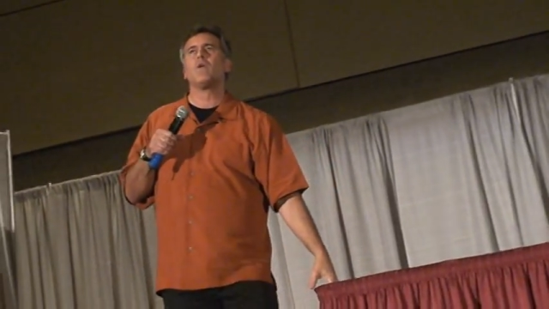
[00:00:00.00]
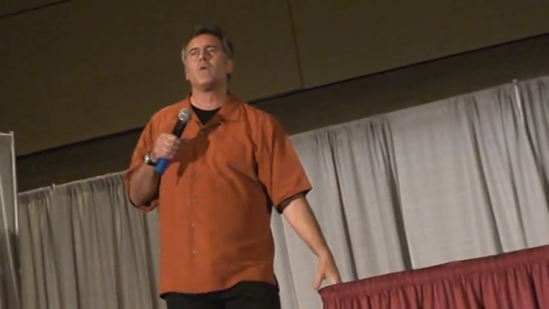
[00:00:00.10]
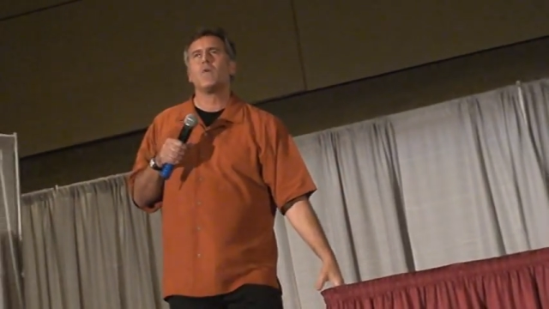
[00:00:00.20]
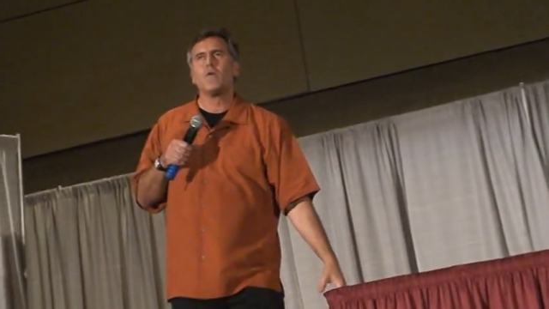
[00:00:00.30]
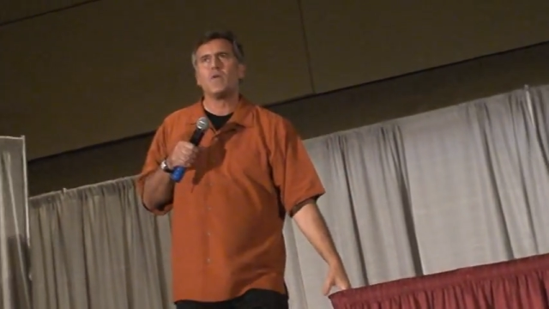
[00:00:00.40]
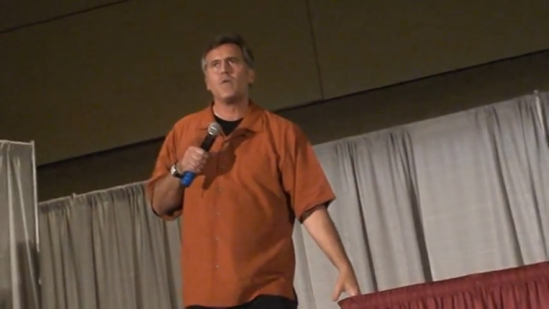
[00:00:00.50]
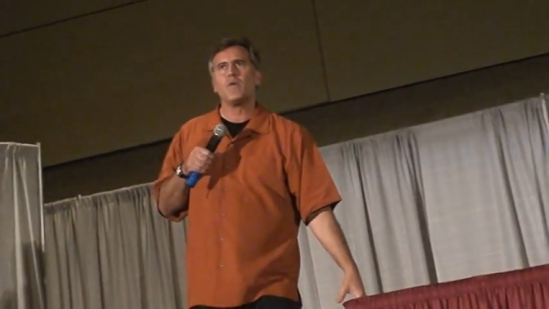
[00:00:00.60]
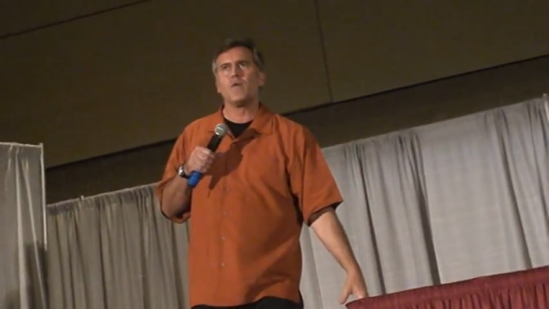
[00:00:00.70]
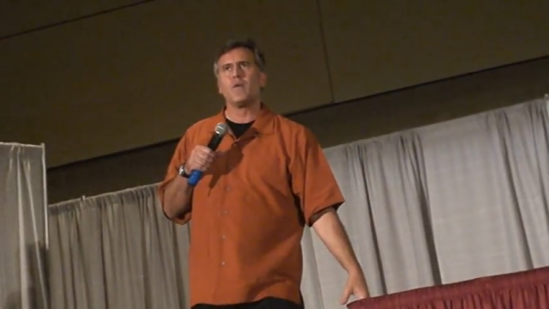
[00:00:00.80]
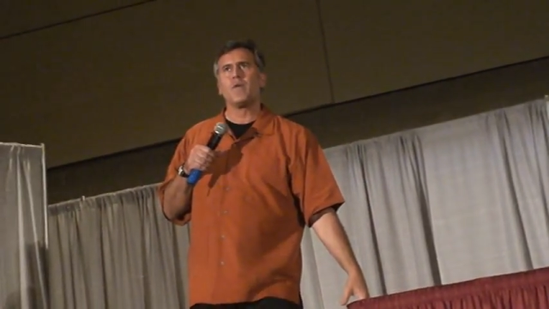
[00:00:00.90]

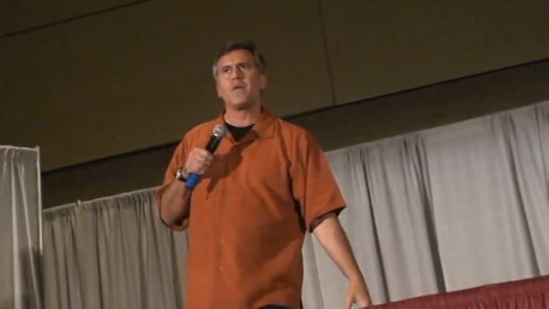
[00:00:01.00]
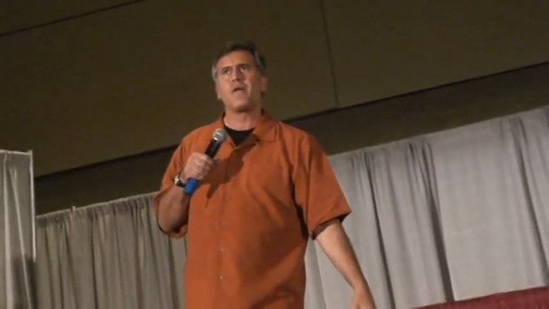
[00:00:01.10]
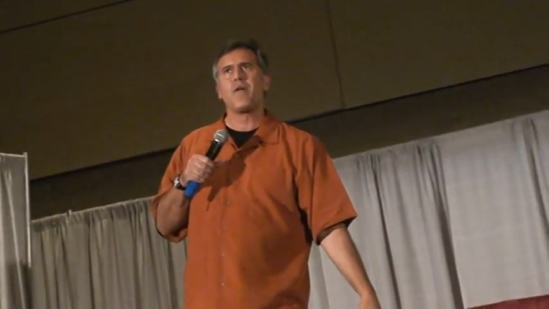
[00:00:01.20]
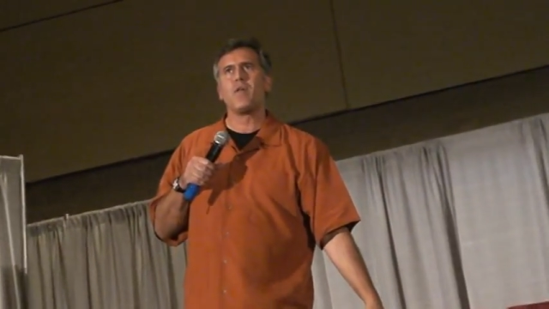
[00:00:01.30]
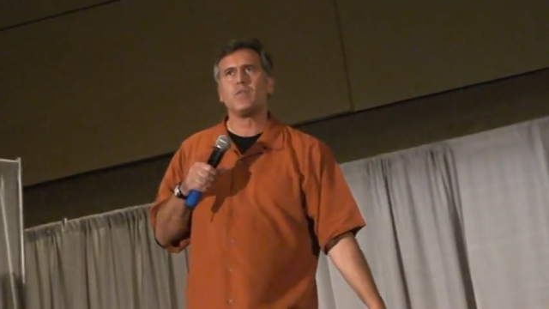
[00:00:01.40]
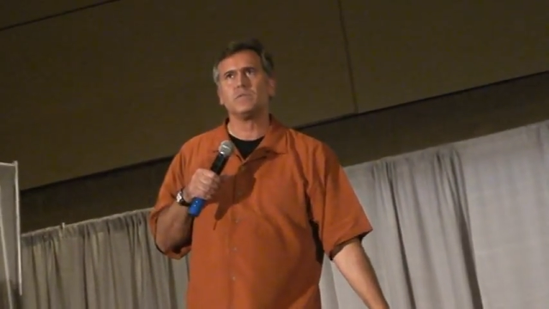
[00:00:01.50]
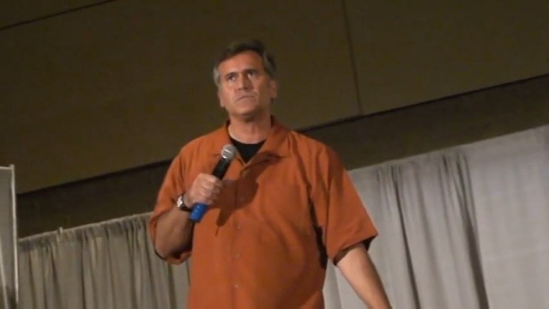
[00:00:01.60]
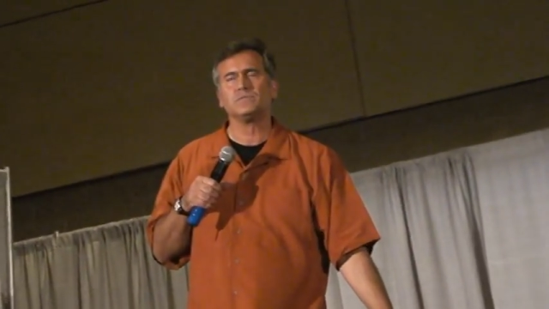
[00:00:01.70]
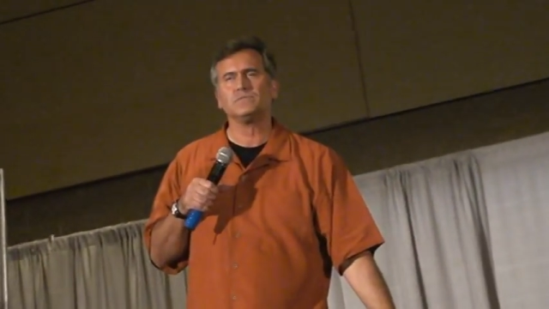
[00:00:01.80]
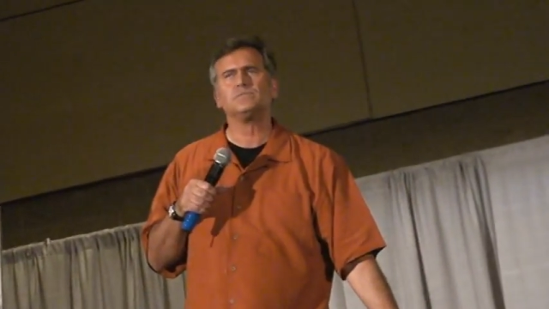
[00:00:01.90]

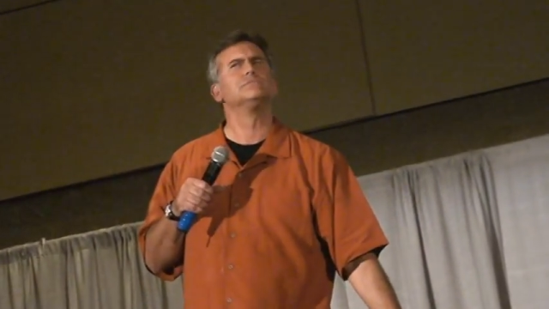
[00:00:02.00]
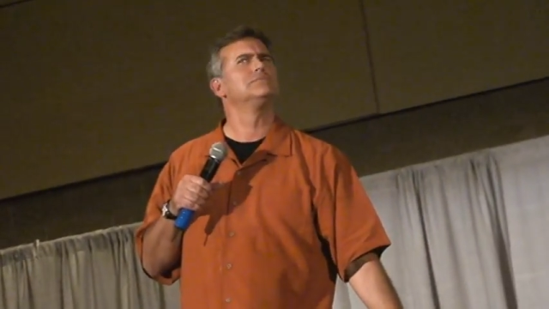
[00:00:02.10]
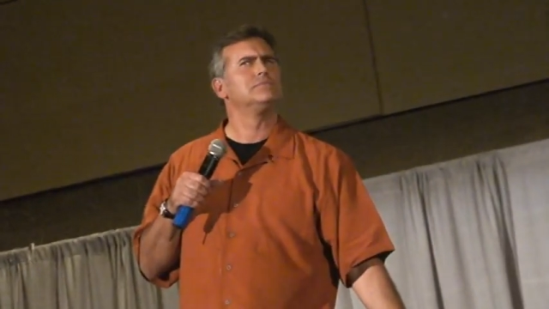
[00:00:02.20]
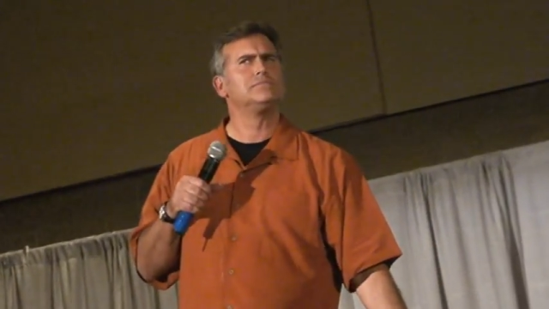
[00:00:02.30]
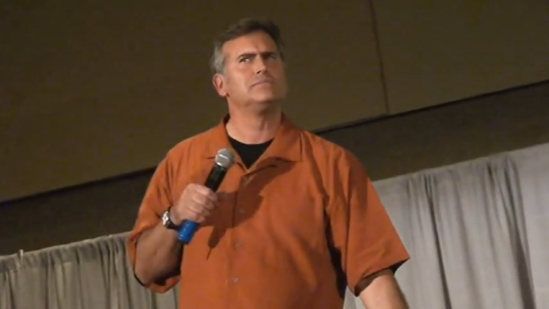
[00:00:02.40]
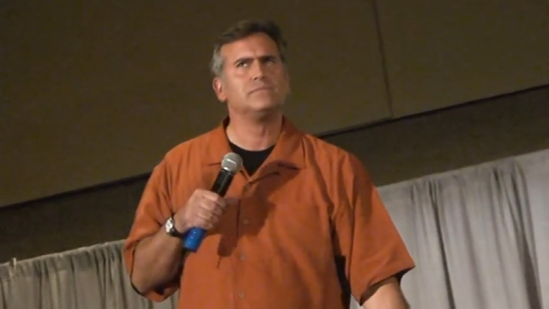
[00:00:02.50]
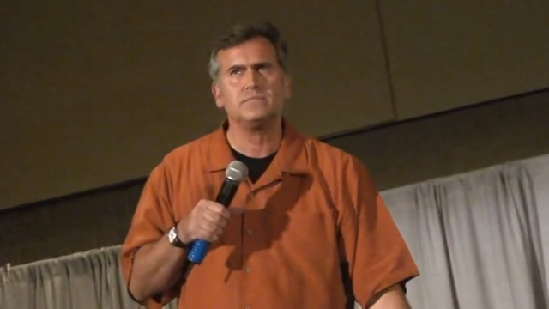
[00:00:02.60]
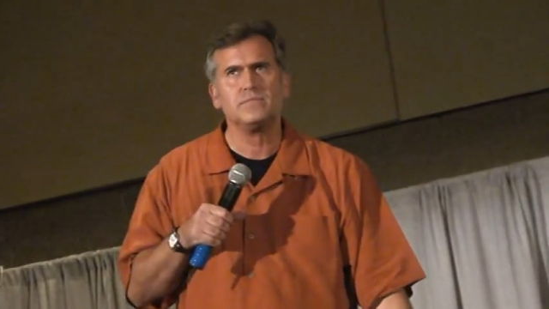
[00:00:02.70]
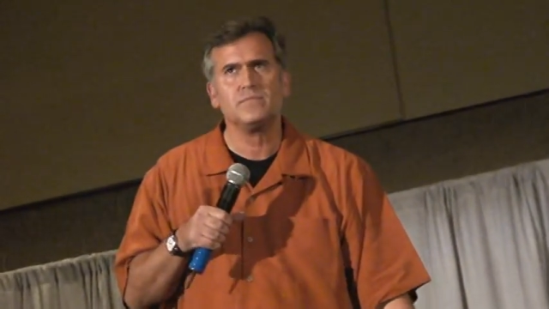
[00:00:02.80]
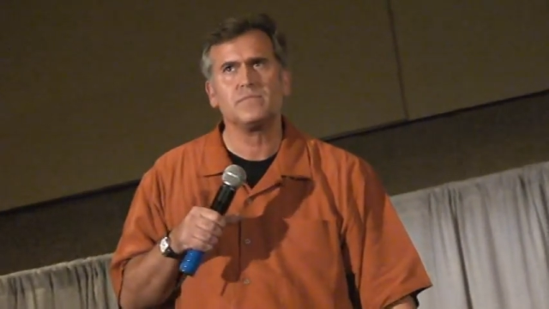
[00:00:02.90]

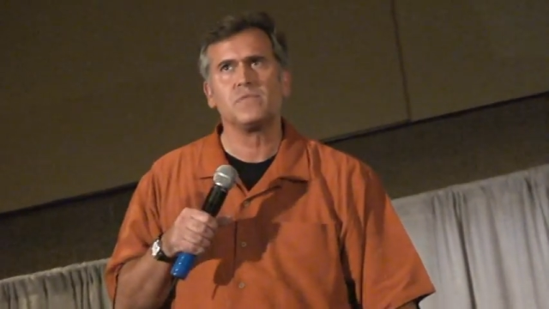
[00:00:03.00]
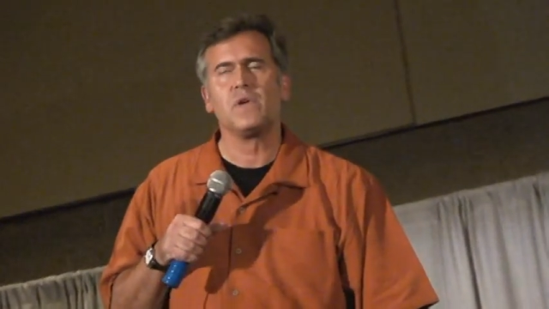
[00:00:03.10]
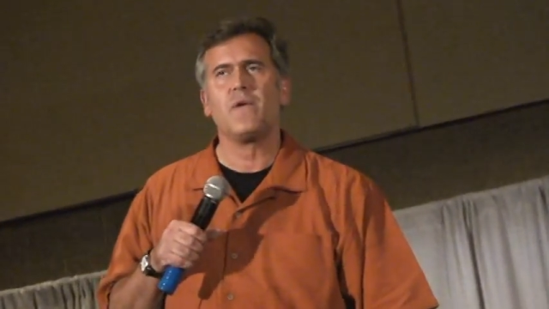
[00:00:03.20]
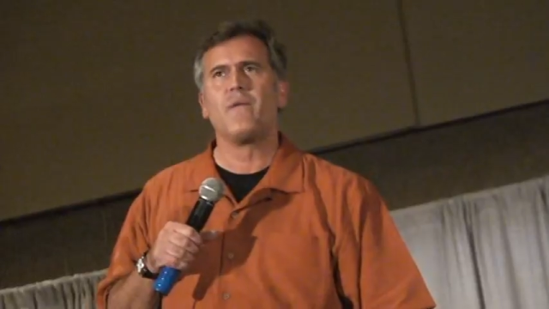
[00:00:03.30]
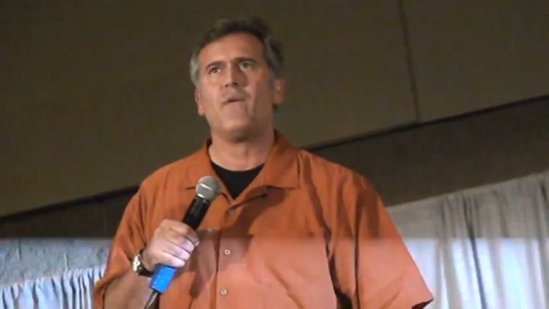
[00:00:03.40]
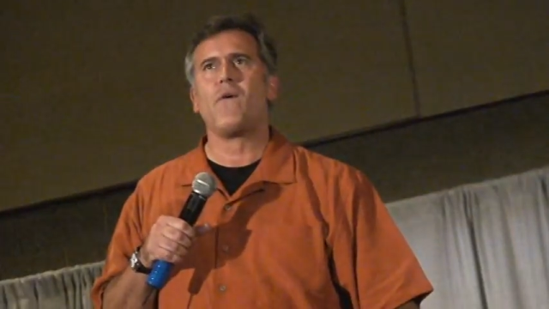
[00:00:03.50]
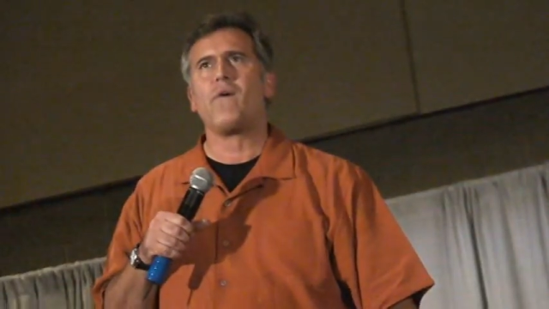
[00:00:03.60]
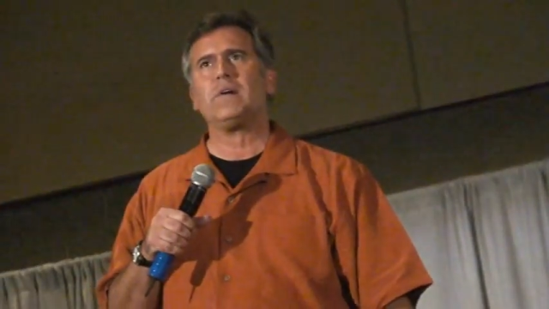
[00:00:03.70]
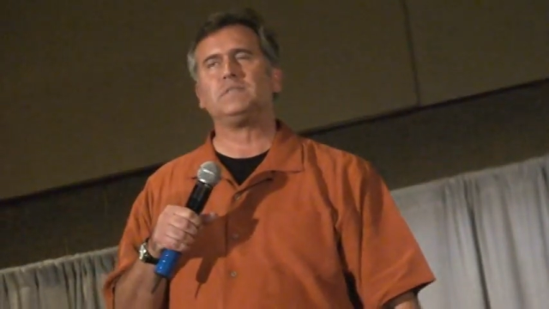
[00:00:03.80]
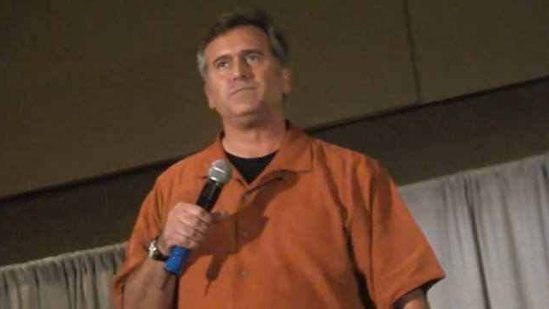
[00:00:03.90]

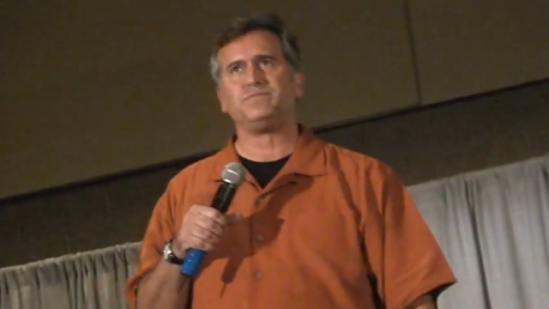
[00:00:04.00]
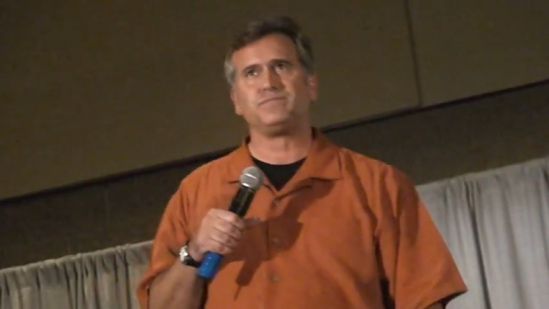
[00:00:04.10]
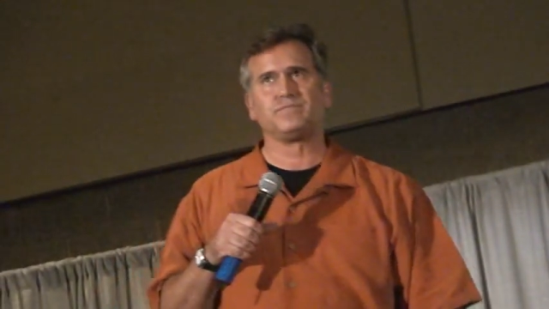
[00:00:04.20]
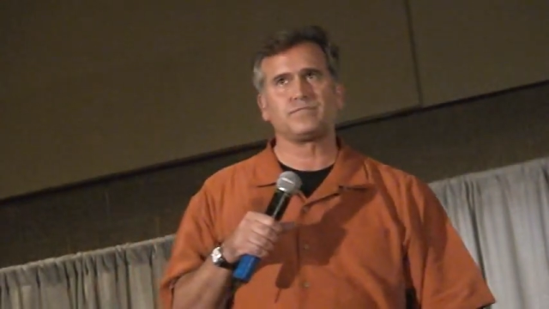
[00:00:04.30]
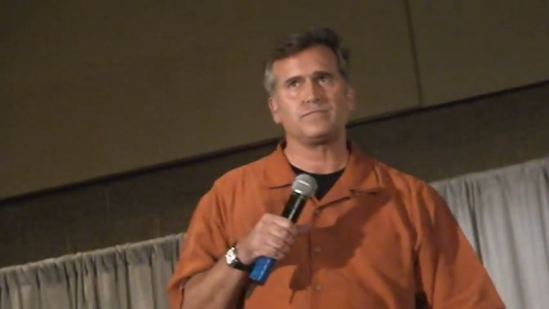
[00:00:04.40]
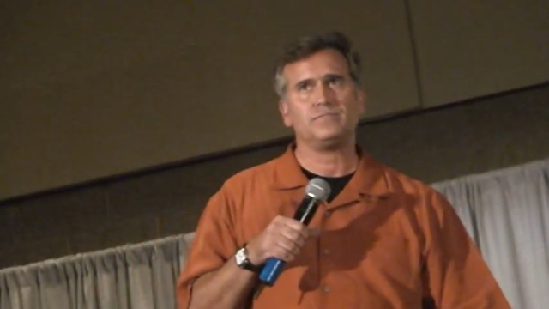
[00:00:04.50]
Nothing is said.